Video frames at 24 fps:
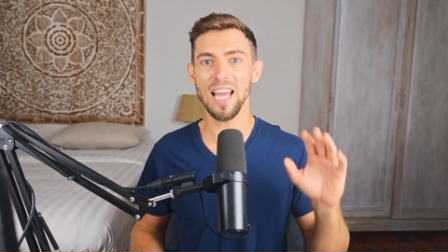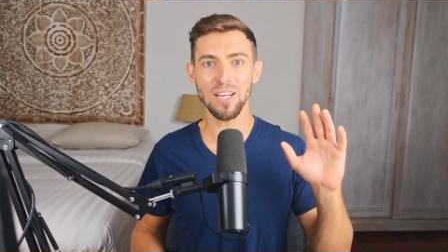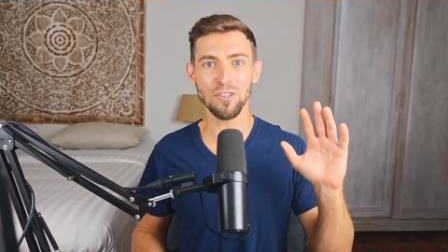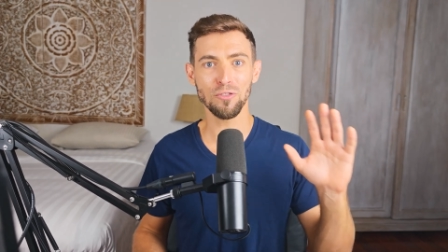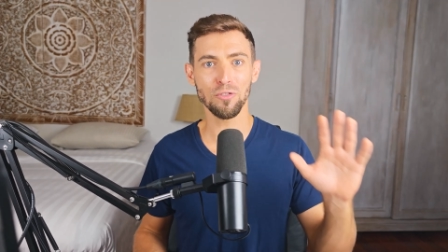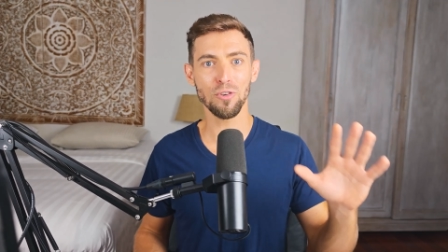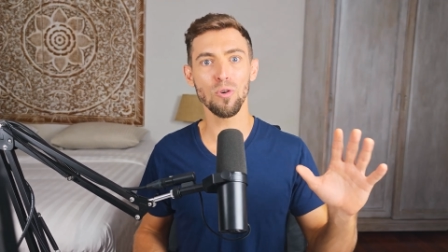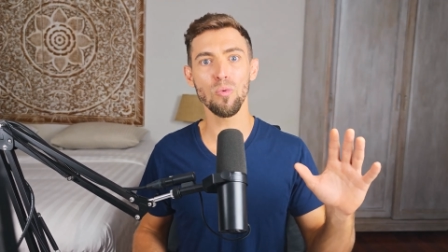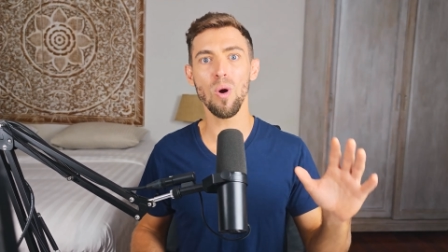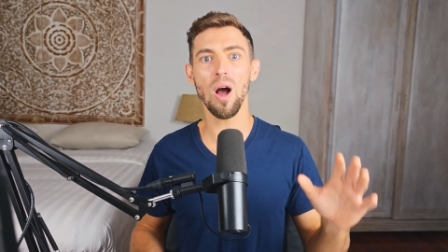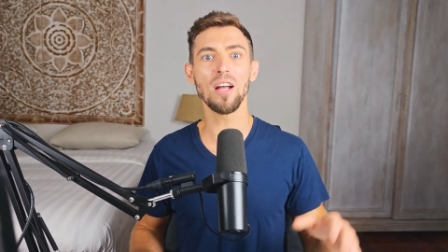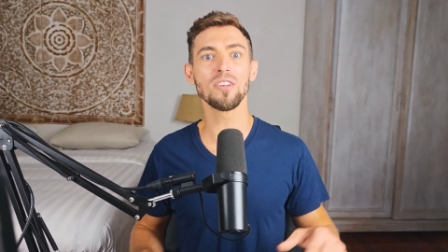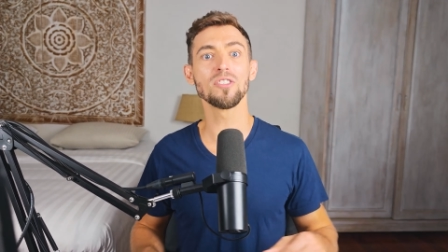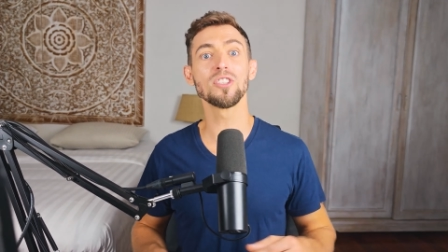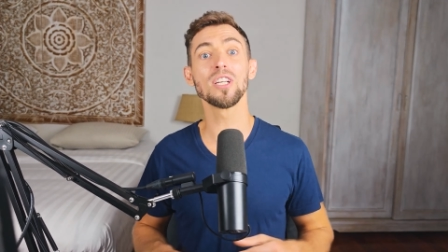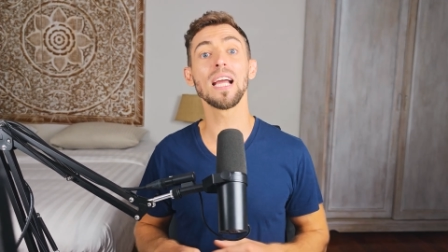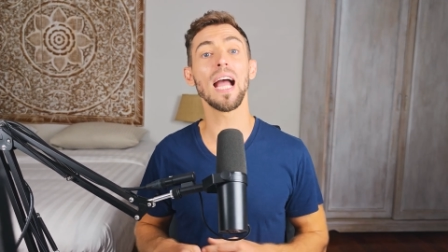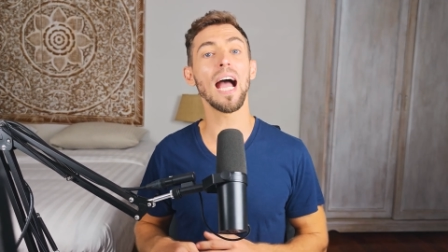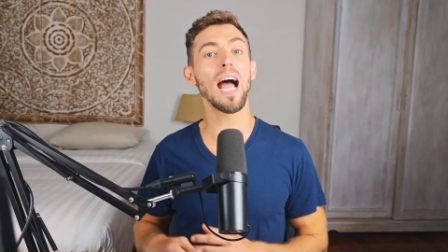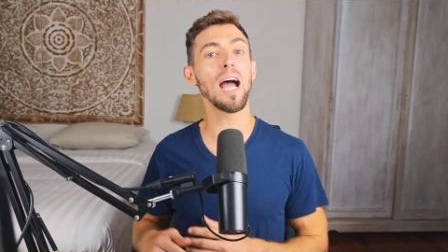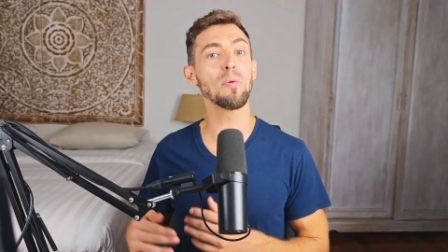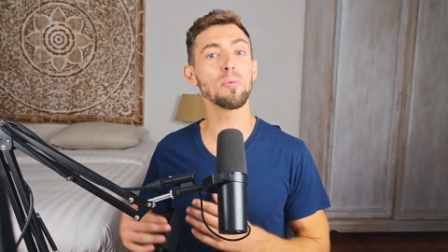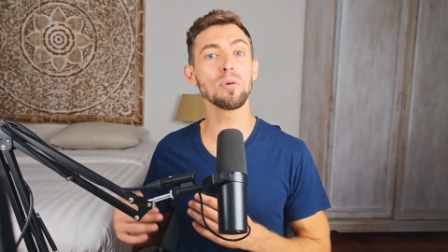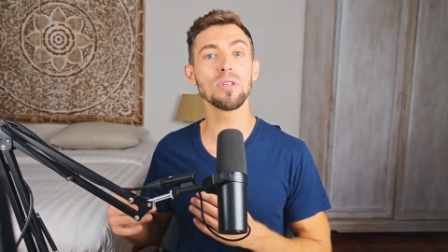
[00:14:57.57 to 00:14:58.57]
Thanks for
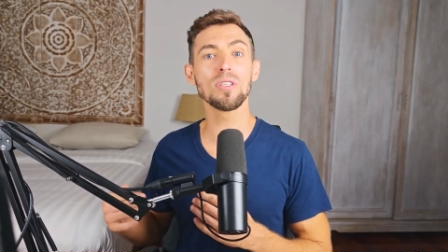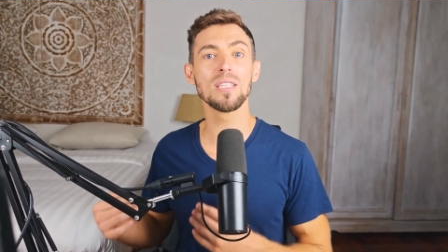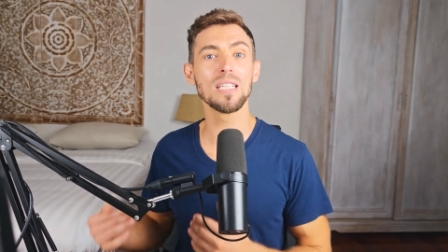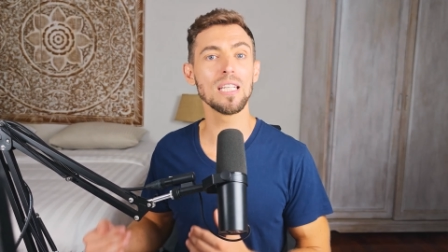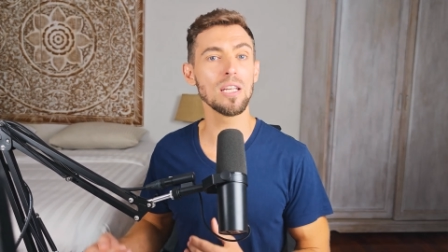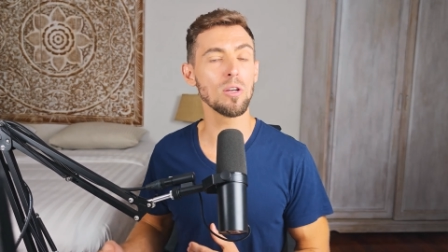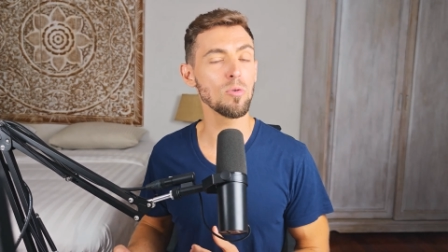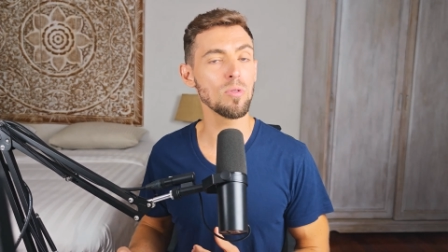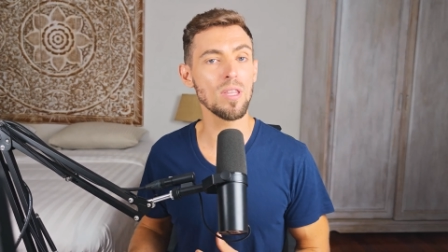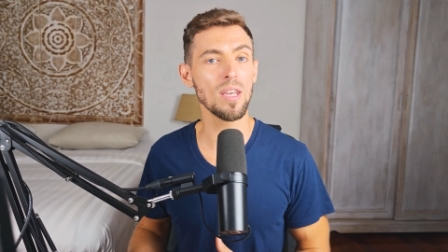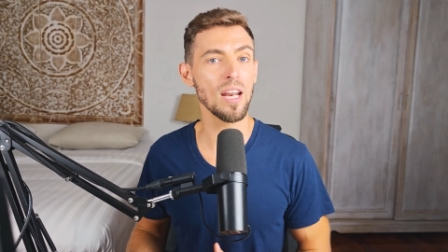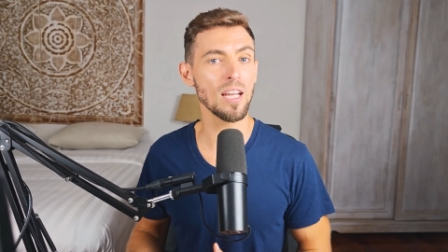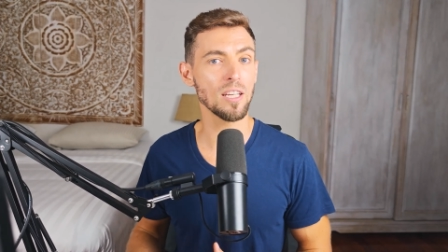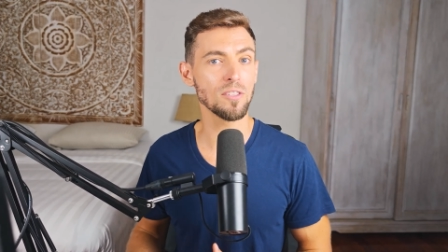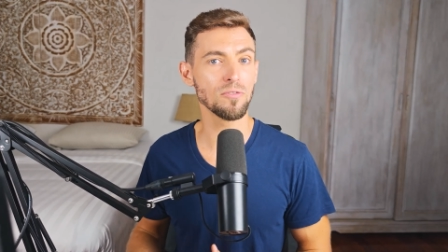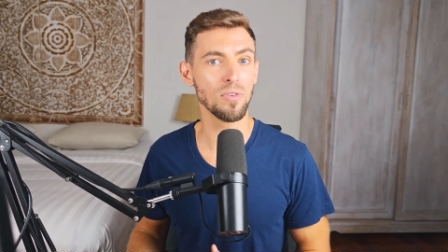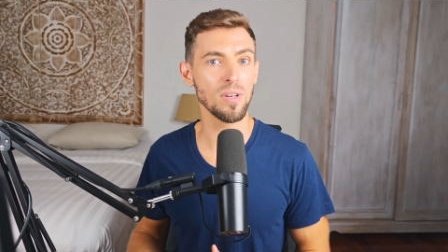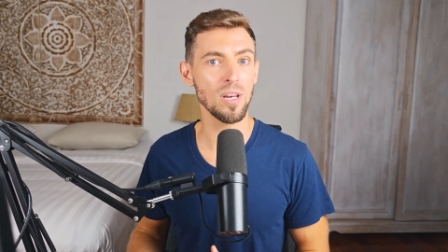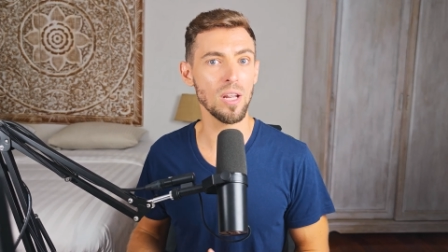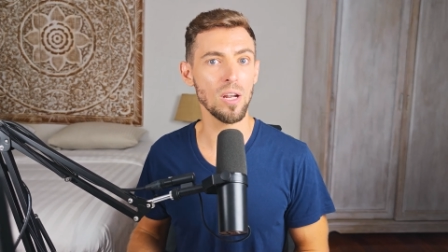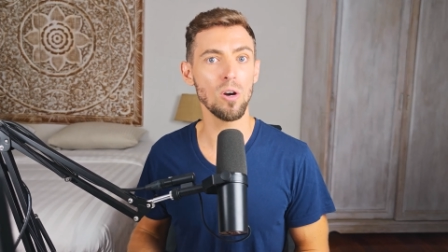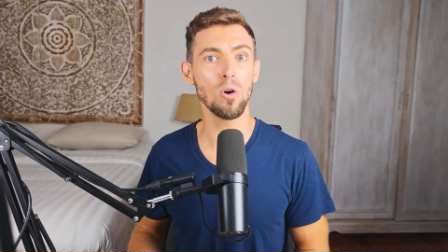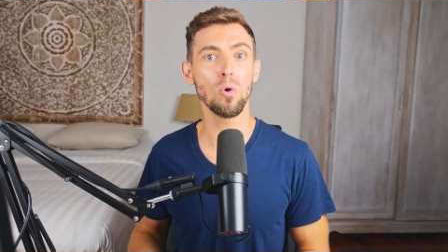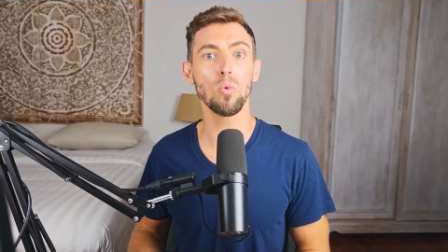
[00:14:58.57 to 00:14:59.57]
watching. I will see you in the
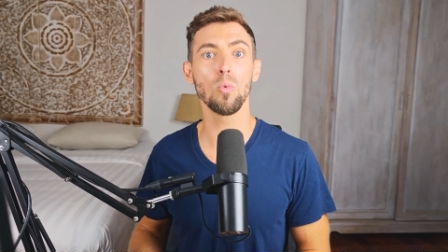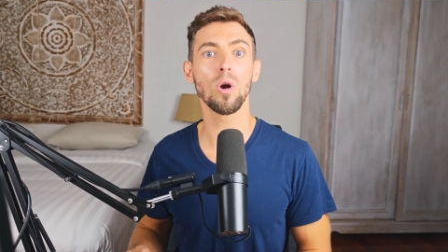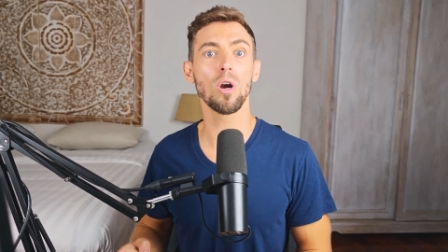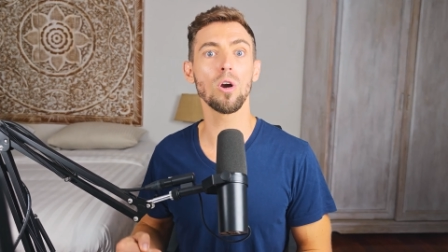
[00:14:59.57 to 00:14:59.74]
next video